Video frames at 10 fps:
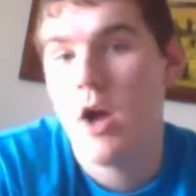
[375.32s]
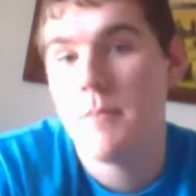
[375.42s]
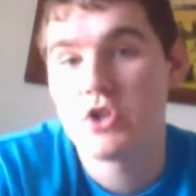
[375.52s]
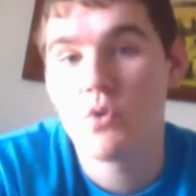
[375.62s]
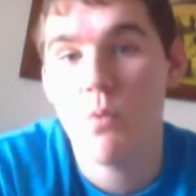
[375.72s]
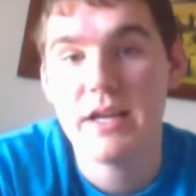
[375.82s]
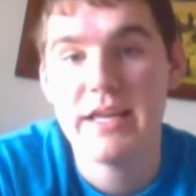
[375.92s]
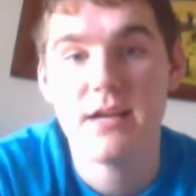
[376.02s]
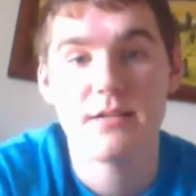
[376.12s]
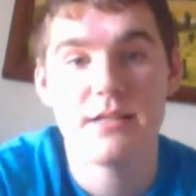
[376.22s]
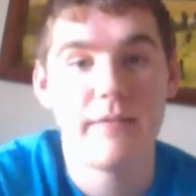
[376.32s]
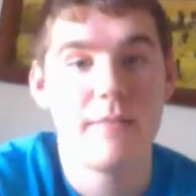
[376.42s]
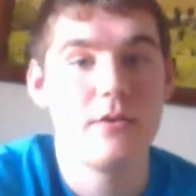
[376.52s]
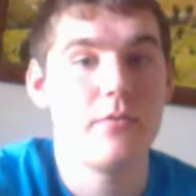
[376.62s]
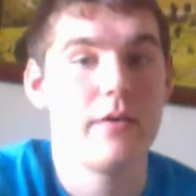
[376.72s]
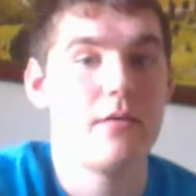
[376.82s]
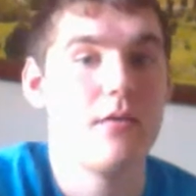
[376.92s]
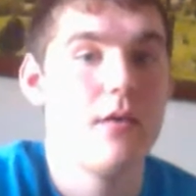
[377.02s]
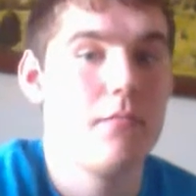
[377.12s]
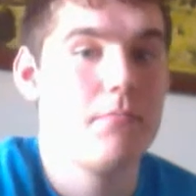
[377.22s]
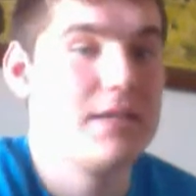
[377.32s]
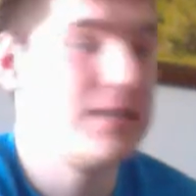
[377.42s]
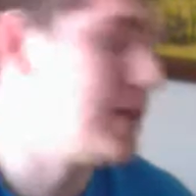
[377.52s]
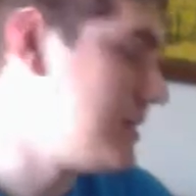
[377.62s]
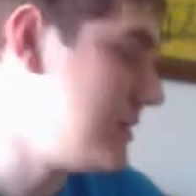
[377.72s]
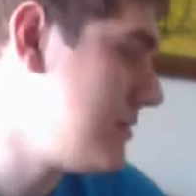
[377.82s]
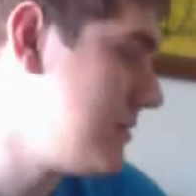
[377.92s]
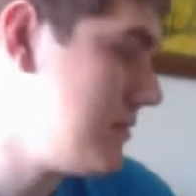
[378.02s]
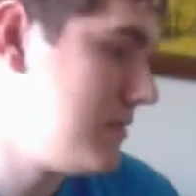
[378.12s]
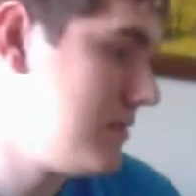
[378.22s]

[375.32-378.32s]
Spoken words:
Almost 20 years they've been doing business.